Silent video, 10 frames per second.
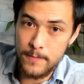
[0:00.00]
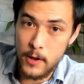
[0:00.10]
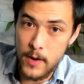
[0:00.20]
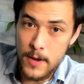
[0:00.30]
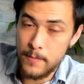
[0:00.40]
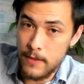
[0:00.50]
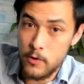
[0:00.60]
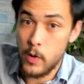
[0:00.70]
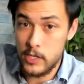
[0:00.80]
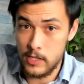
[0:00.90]
All right? If
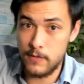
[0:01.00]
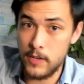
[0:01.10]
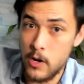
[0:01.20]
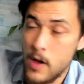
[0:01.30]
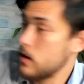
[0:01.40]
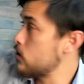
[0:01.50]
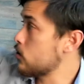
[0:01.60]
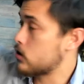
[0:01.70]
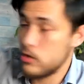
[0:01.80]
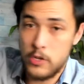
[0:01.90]
you're watching this video,
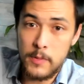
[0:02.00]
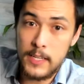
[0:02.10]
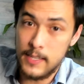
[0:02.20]
you're contributing